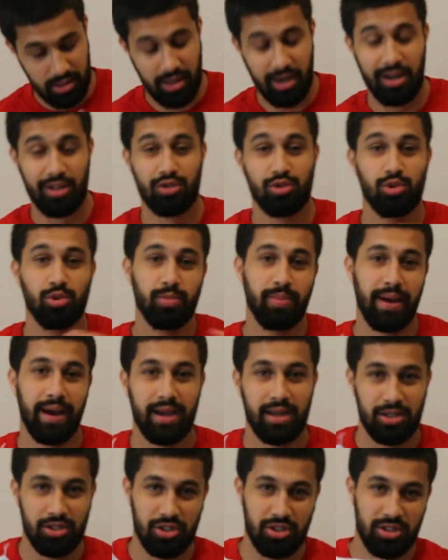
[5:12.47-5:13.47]
got two
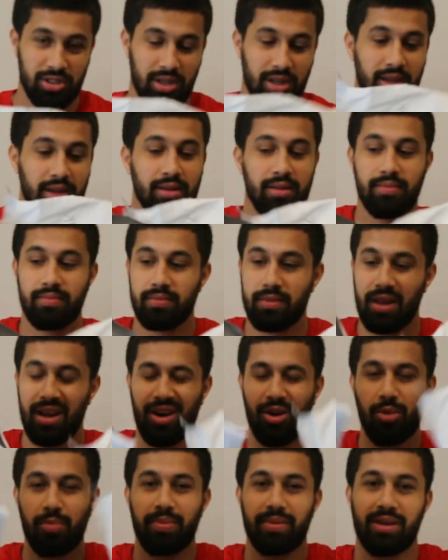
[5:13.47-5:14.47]
packages today.
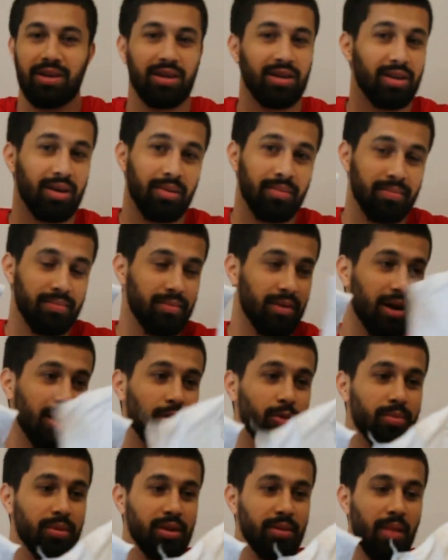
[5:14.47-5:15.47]
I opened it up.
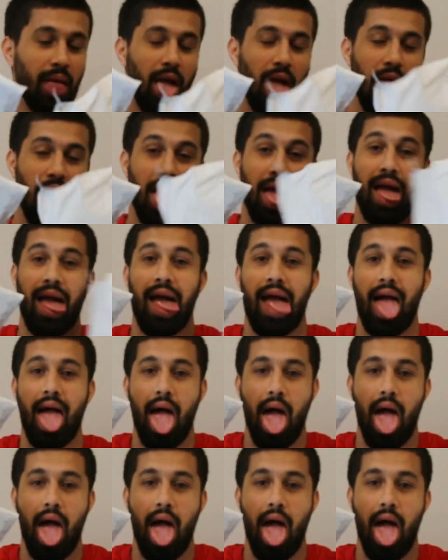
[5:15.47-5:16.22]
I opened them at uh,